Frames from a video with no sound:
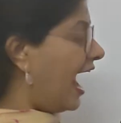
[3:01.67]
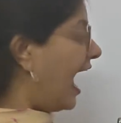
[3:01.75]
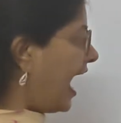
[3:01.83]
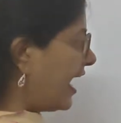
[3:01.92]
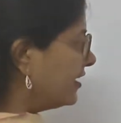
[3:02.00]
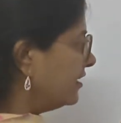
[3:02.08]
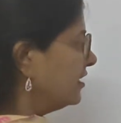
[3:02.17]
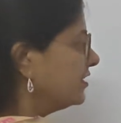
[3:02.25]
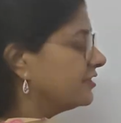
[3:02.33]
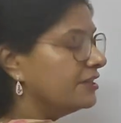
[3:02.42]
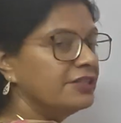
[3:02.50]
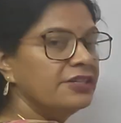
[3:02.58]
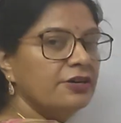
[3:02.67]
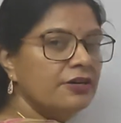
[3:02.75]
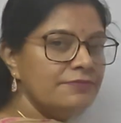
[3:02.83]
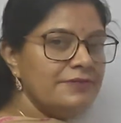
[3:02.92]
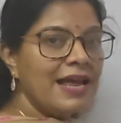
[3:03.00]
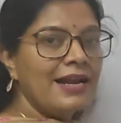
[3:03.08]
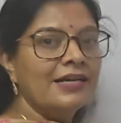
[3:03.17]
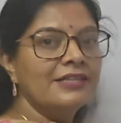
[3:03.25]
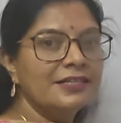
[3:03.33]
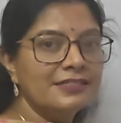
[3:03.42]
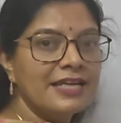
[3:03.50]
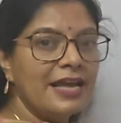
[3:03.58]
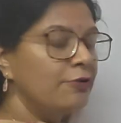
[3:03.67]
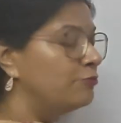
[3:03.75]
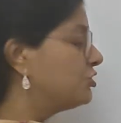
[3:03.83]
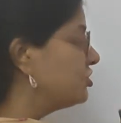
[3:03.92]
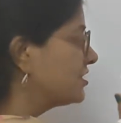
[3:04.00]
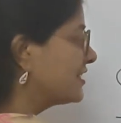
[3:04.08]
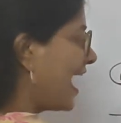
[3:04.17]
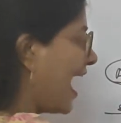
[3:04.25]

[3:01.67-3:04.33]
and the nerves and other thing which is